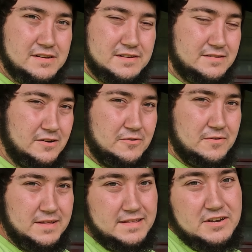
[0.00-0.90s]

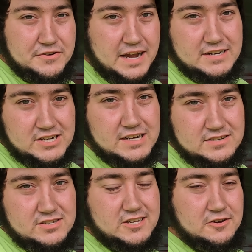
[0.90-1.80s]
So, and then you can't
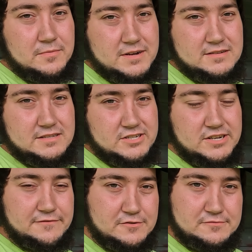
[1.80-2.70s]
change the seal because the
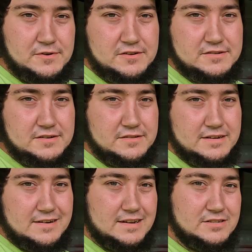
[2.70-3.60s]
shifter's welded on
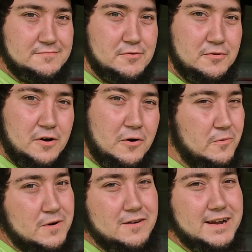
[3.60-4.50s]
there unless you pull the whole
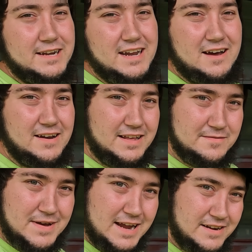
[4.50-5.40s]
rear end out and
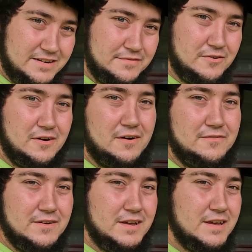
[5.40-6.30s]
the back cover
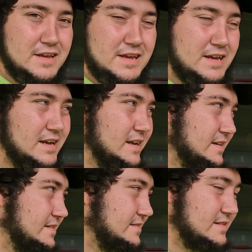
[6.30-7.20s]
off.
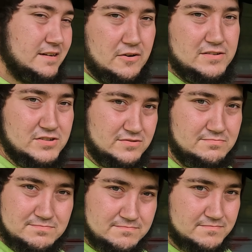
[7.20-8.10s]
And, you know,
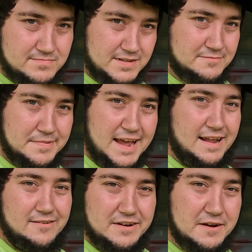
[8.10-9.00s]
it's
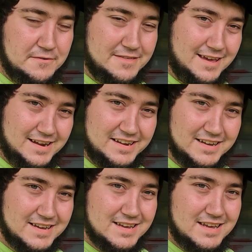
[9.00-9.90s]
bad on everything,
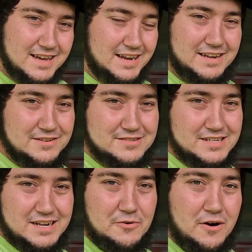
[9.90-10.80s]
and it
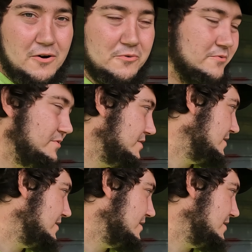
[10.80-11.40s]
usually don't hold.